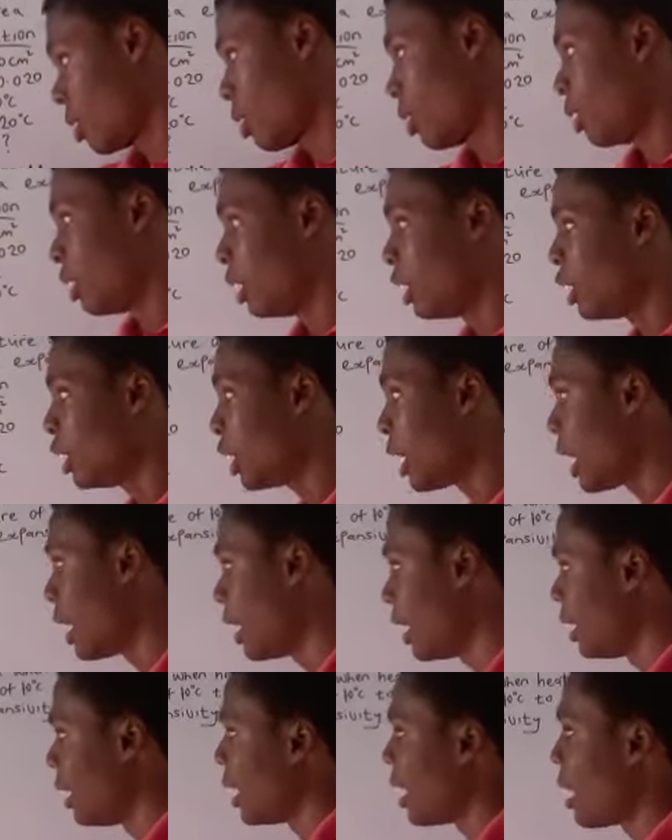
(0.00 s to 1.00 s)
initial
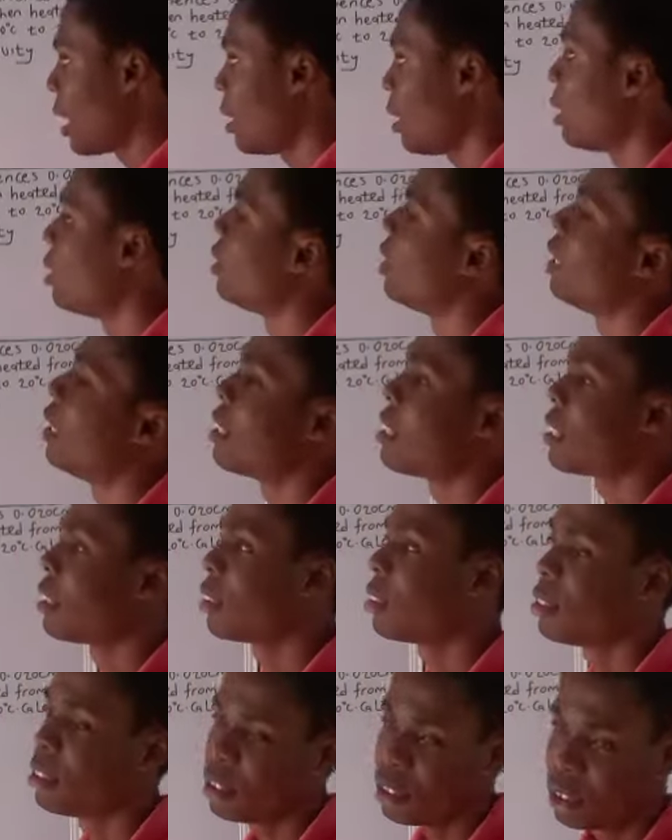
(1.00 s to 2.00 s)
area, then
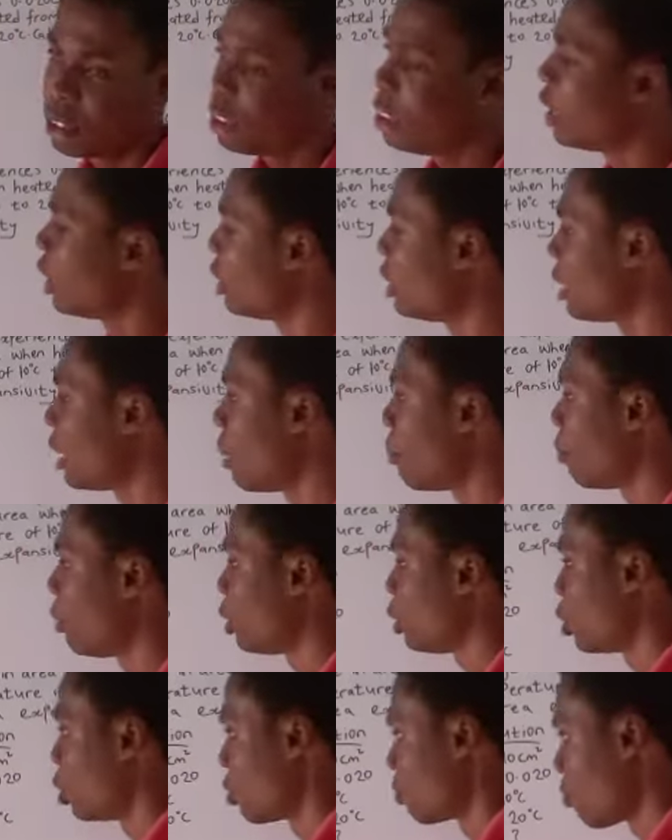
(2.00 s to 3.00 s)
change in
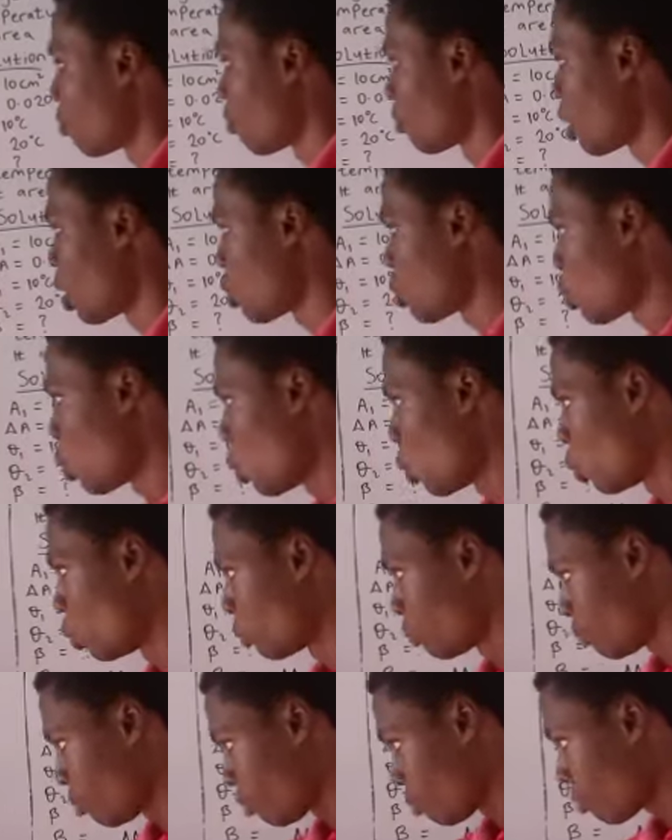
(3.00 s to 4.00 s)
temperature.
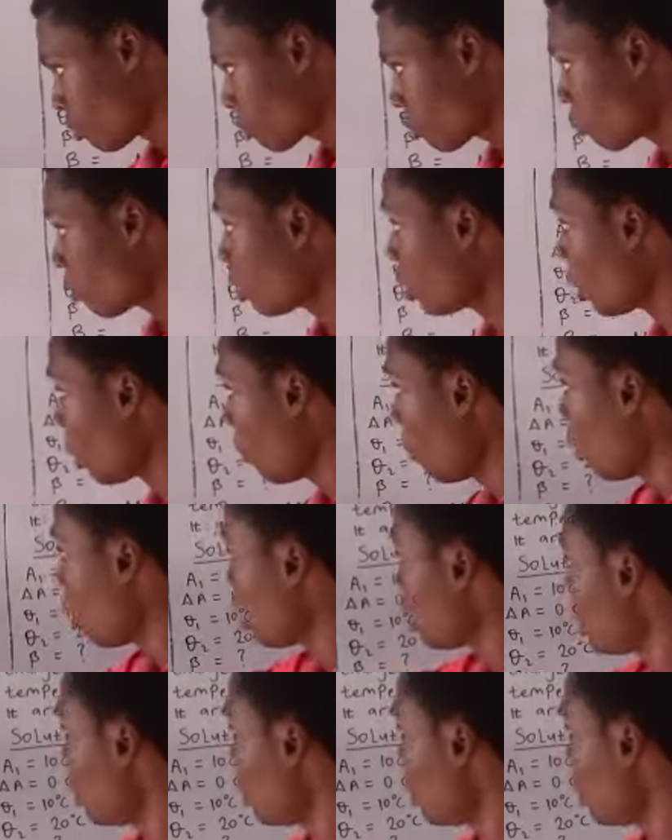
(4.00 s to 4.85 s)
So, but they say